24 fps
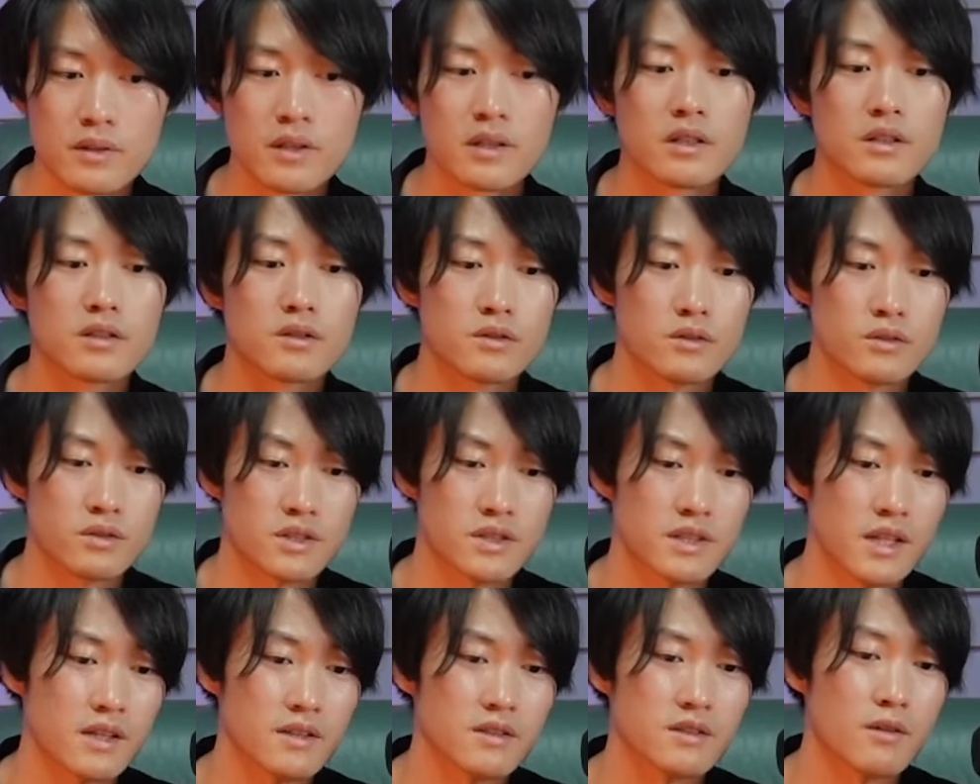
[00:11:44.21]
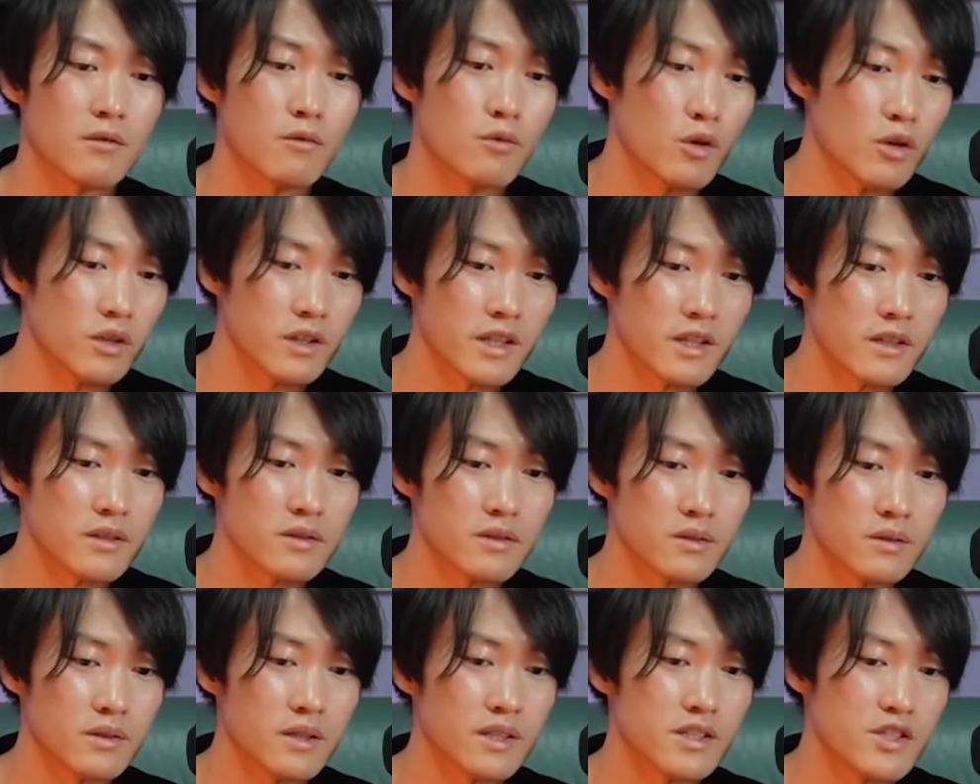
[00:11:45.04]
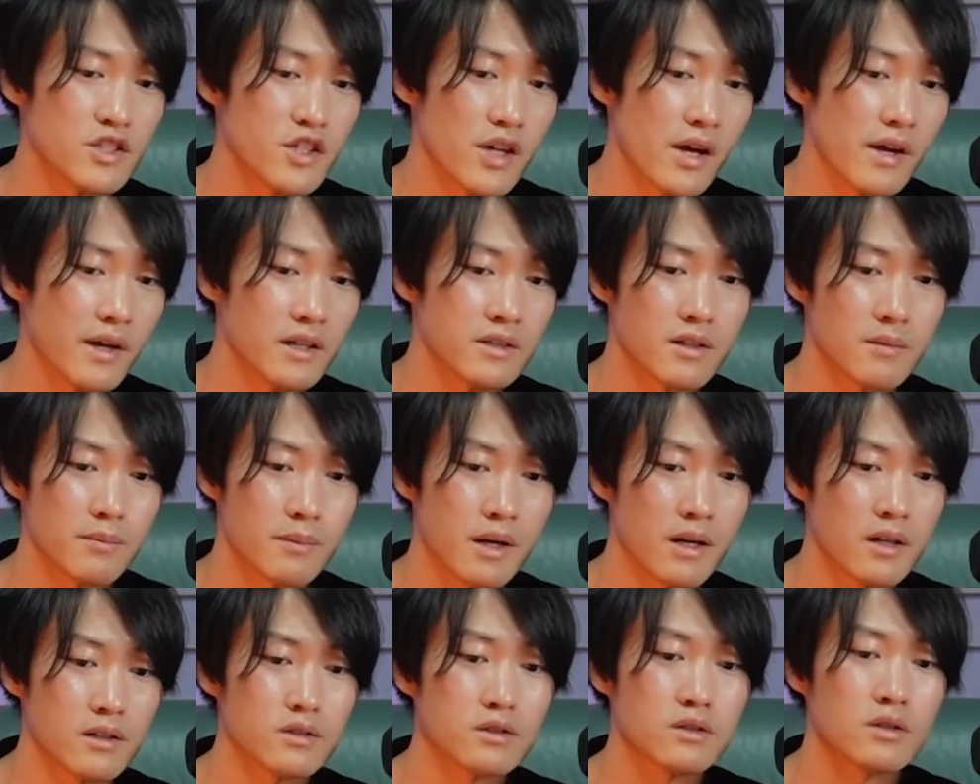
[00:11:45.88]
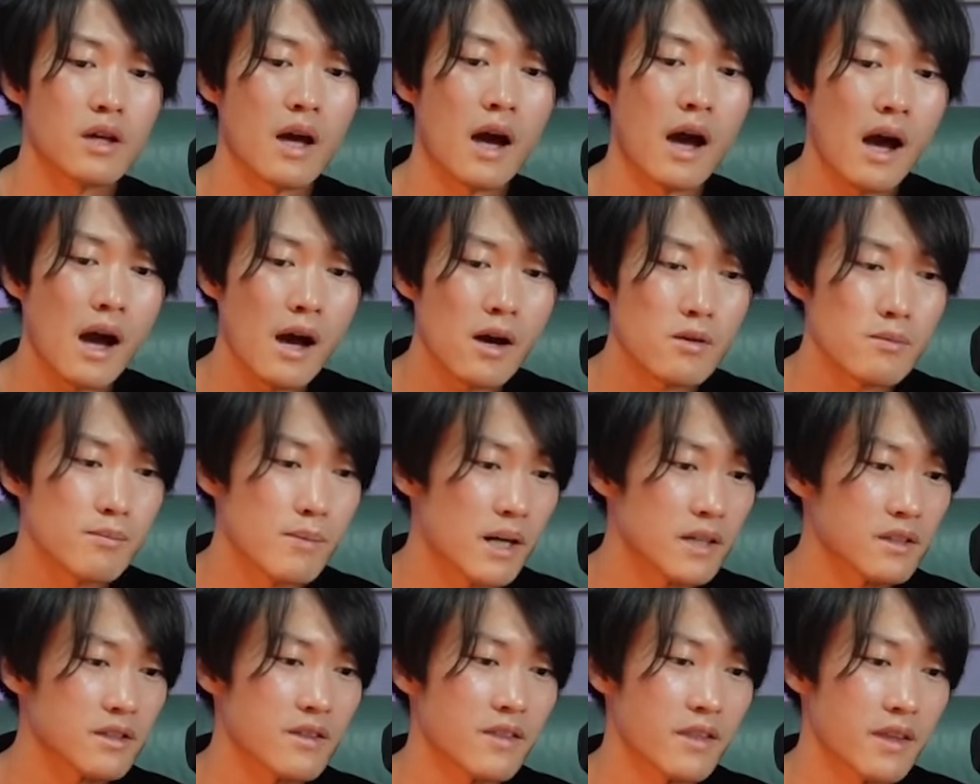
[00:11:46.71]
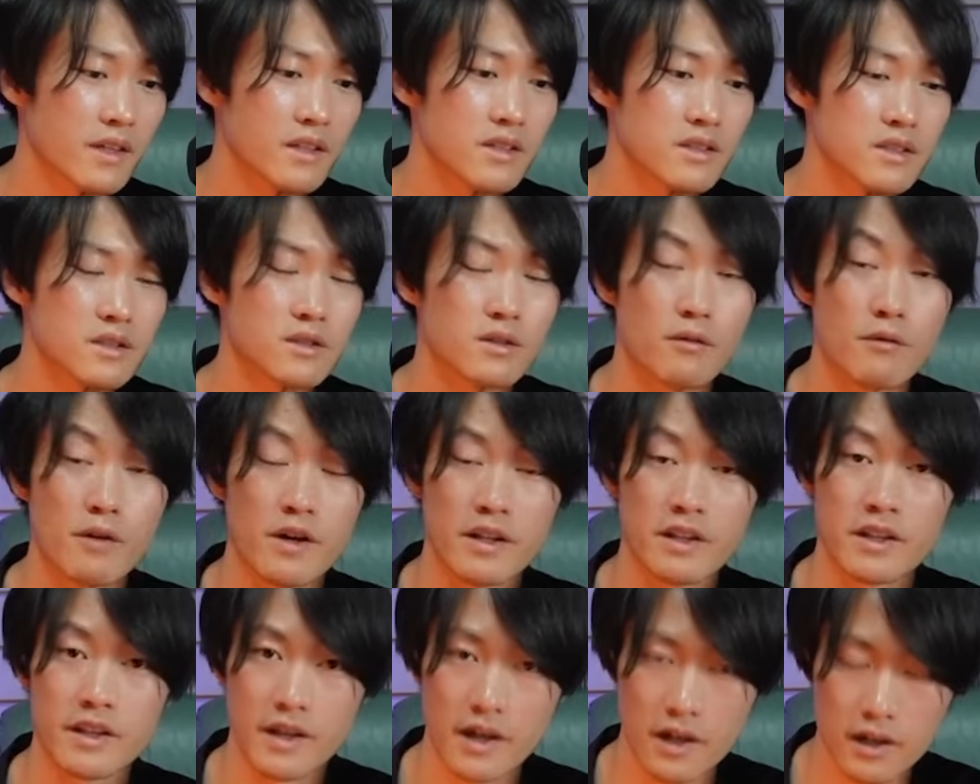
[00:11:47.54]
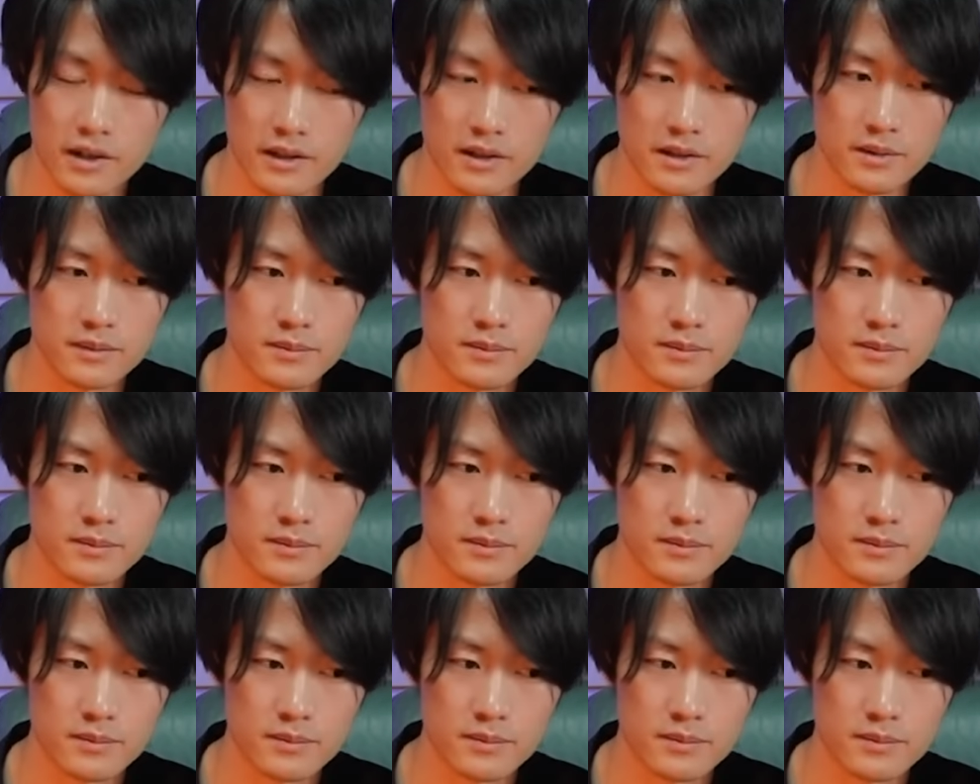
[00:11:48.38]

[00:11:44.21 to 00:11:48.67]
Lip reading: to send a warning to the giant about how bad things really are.